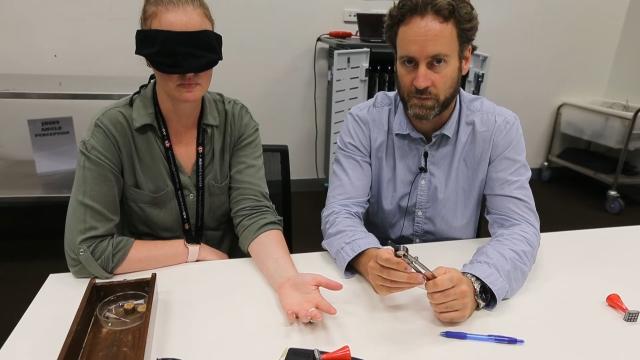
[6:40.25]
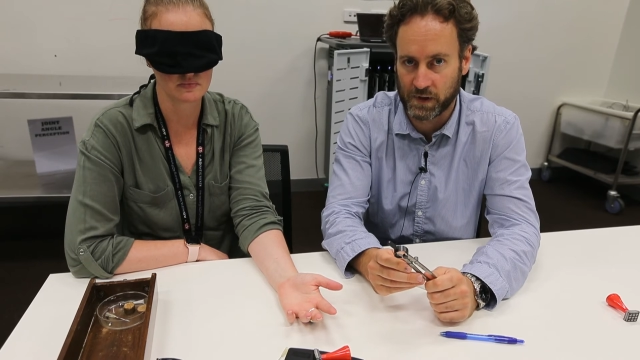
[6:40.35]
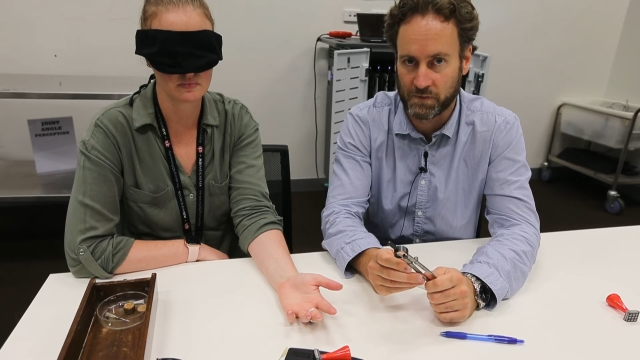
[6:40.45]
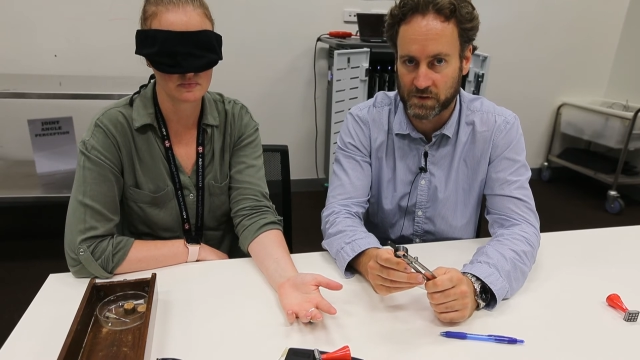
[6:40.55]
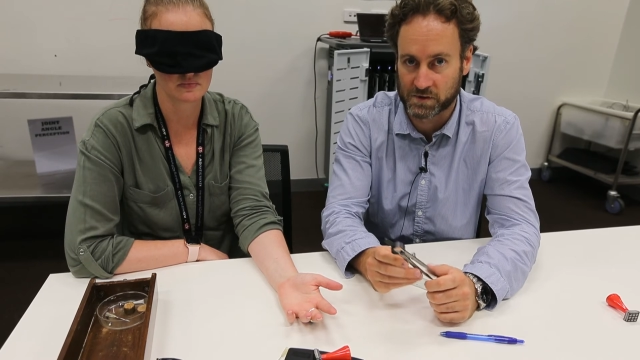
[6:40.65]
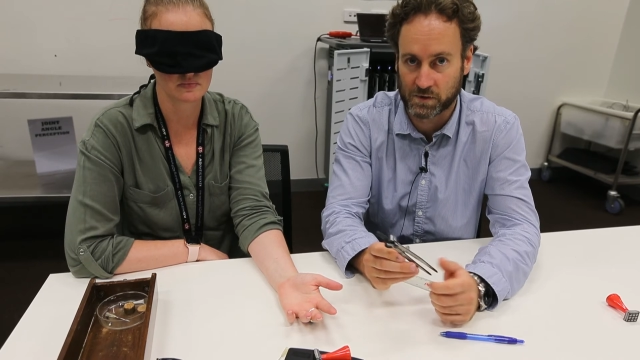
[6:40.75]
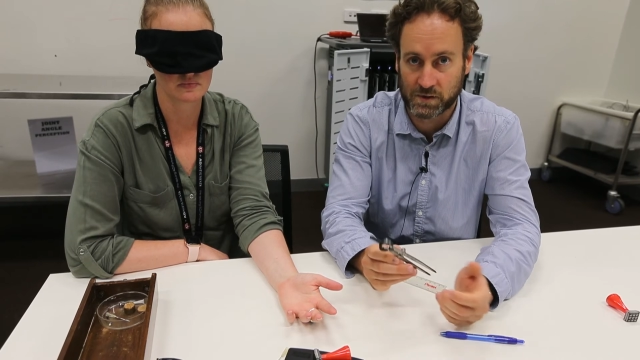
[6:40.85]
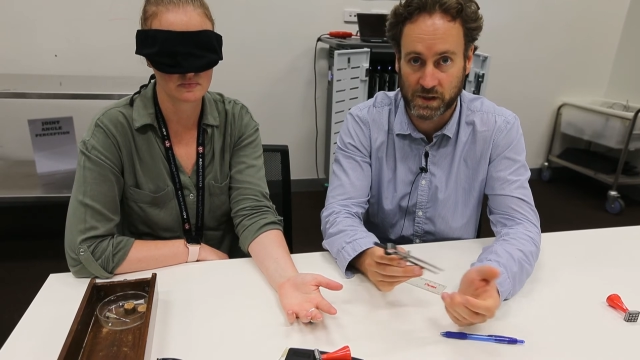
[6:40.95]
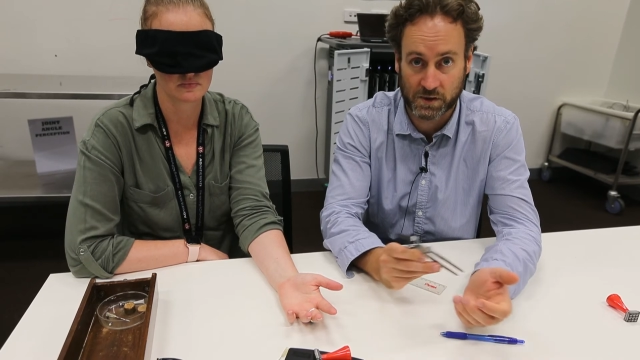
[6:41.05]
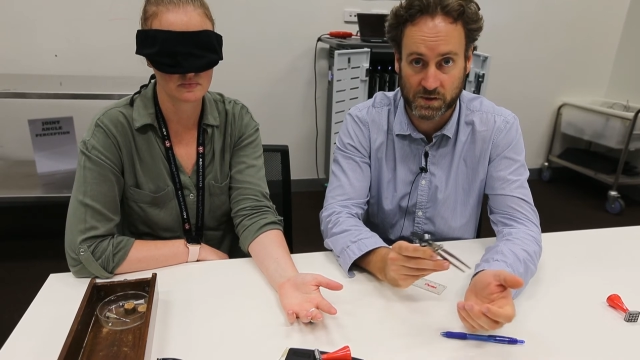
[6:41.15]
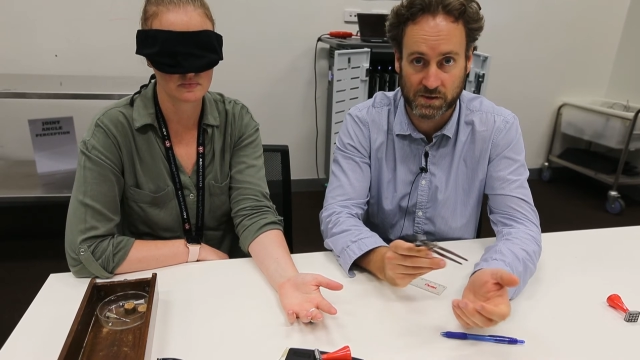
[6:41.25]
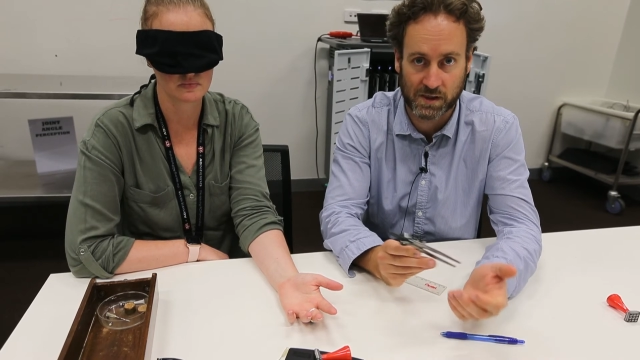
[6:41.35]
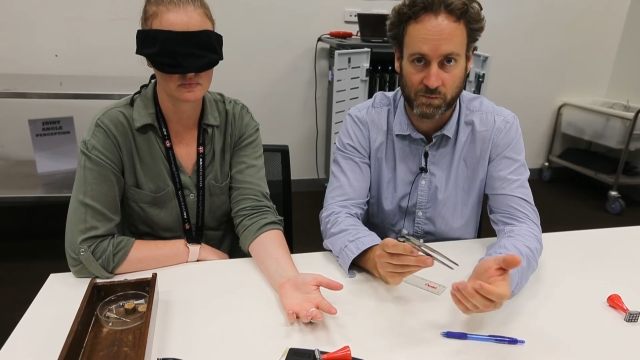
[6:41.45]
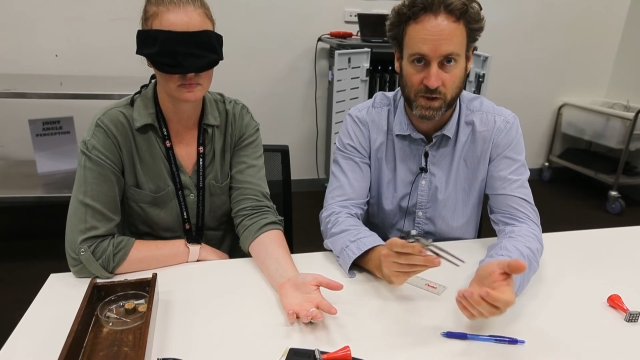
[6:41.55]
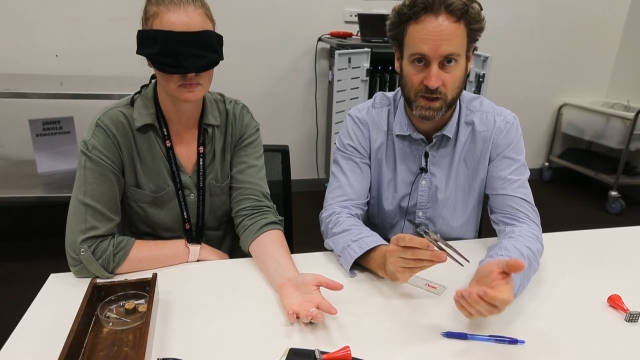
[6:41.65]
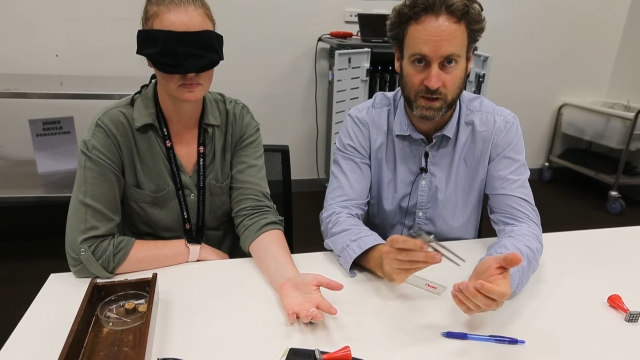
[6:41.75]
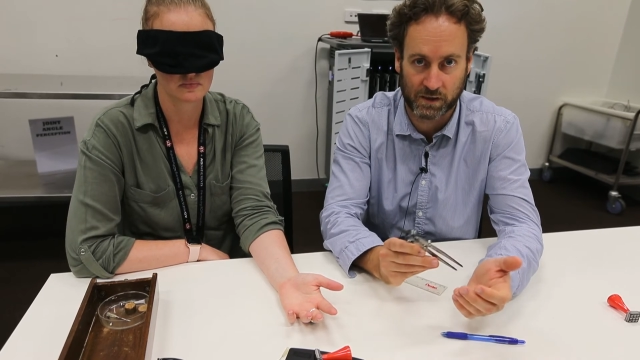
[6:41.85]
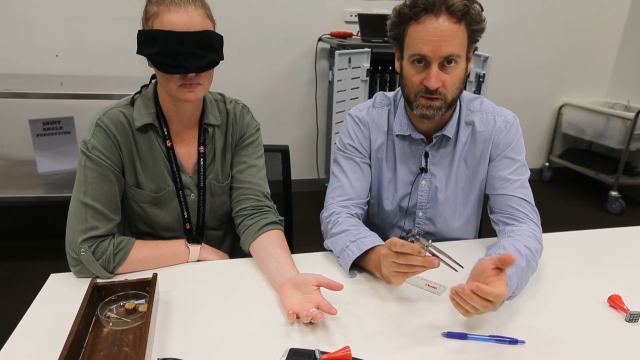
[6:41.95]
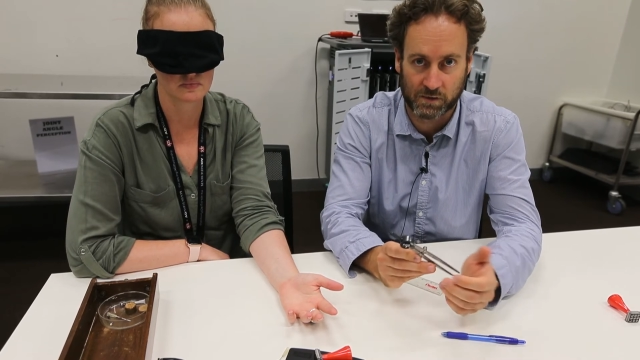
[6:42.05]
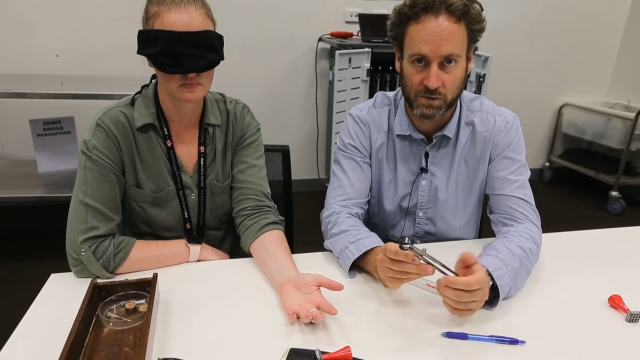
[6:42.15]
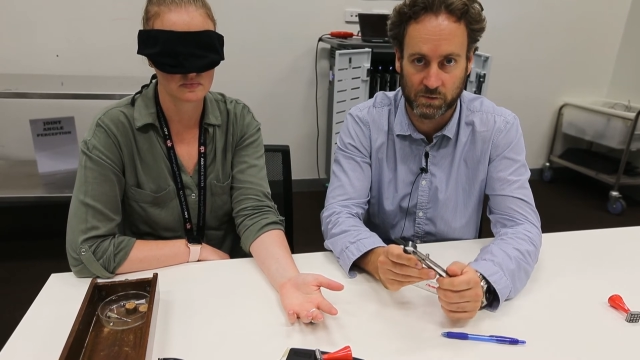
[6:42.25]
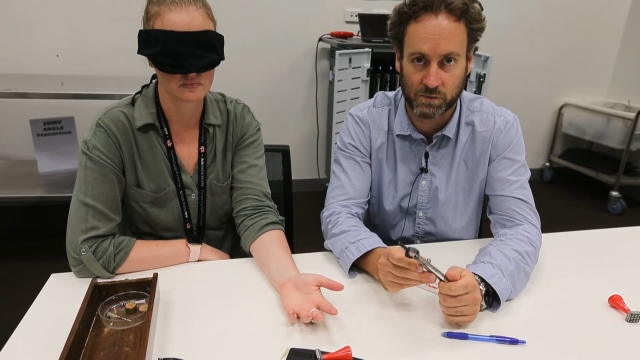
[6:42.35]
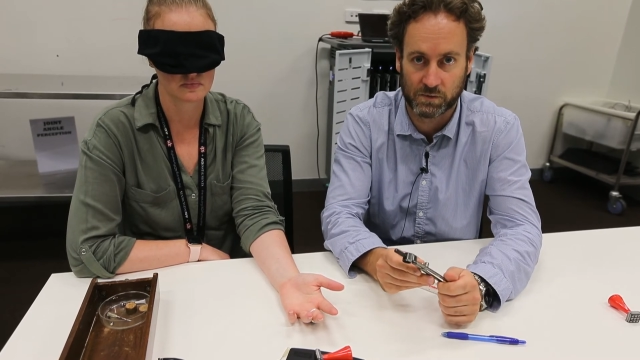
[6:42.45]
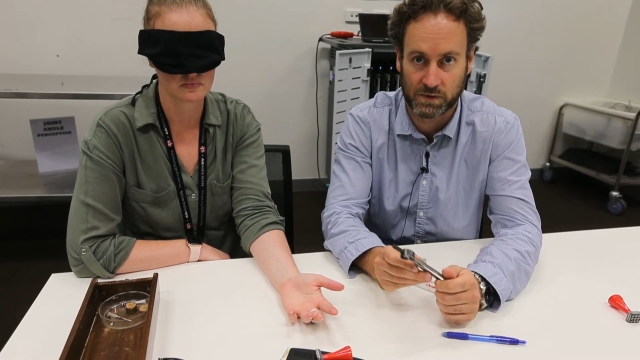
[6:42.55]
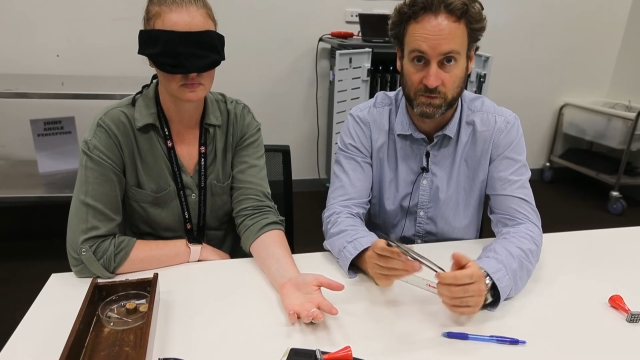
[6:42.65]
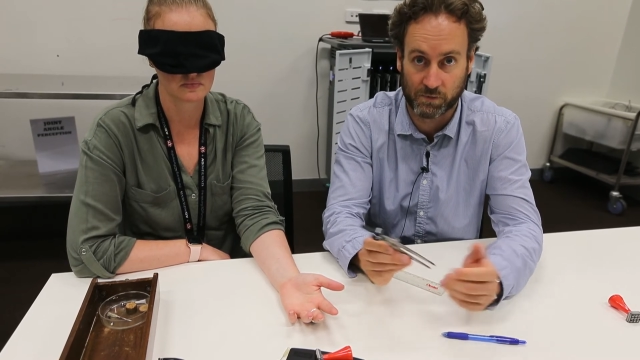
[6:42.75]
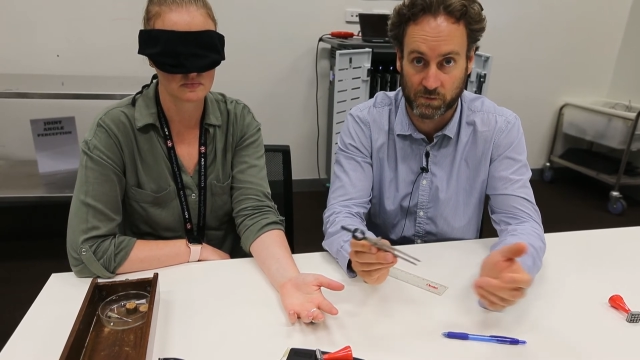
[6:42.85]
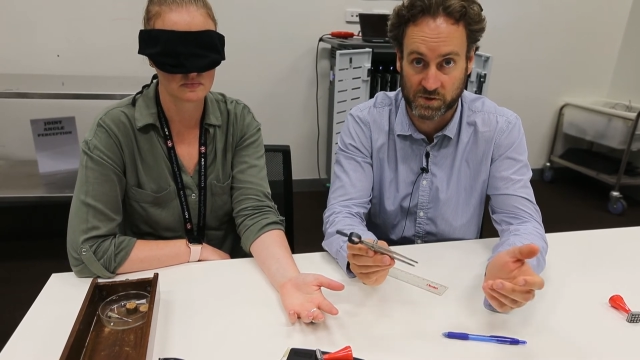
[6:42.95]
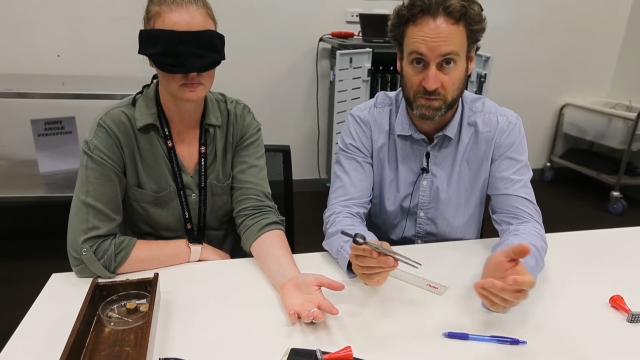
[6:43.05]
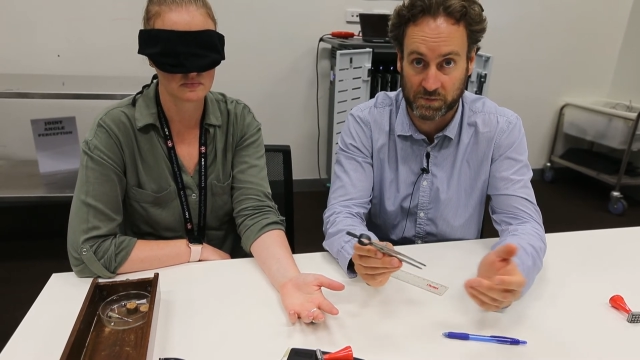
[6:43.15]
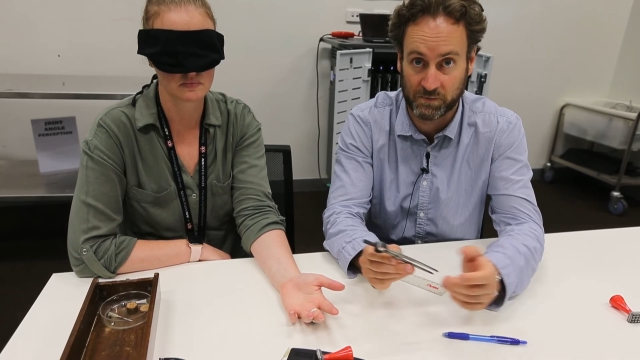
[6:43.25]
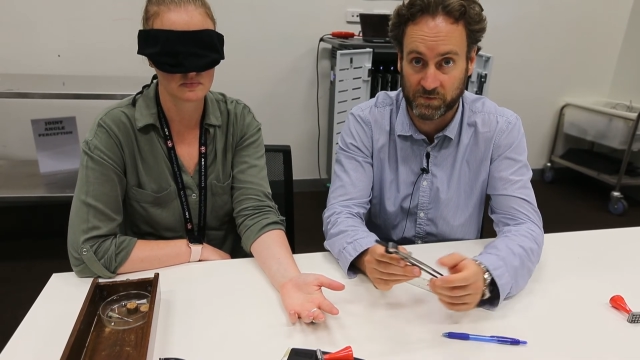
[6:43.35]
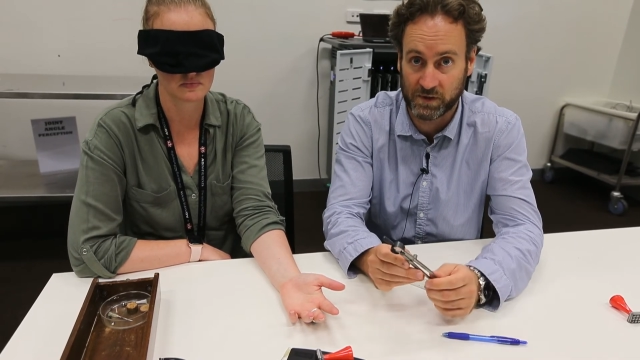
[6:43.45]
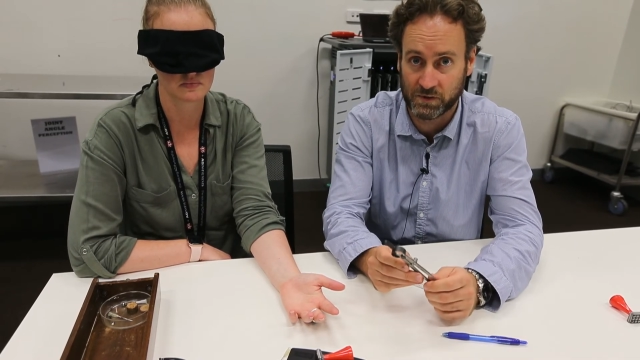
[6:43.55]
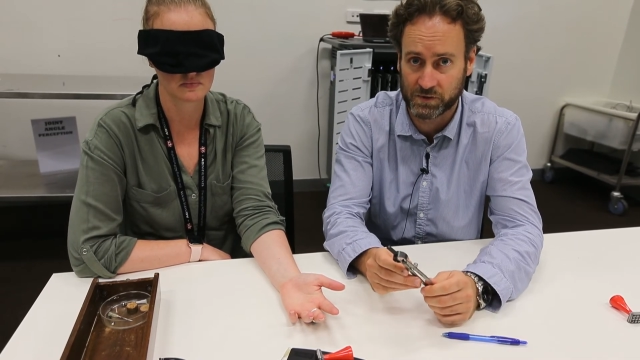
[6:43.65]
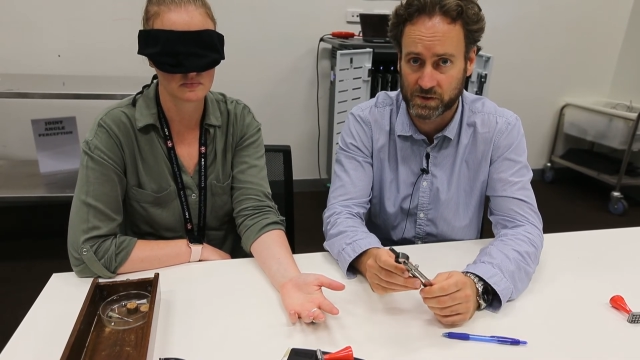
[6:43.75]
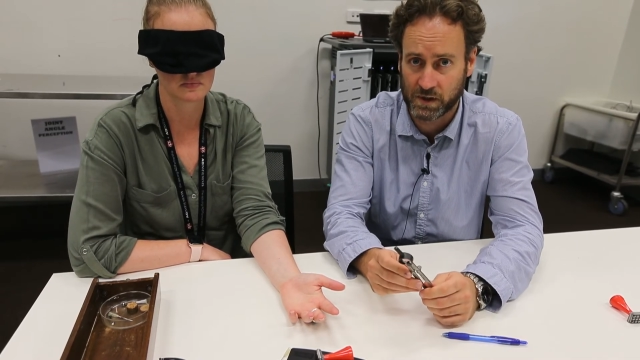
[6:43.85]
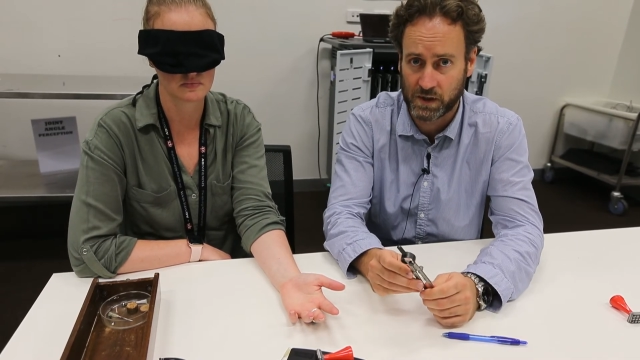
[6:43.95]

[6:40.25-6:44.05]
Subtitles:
If it's 2 touches, then we're hitting in 2 different receptive fields.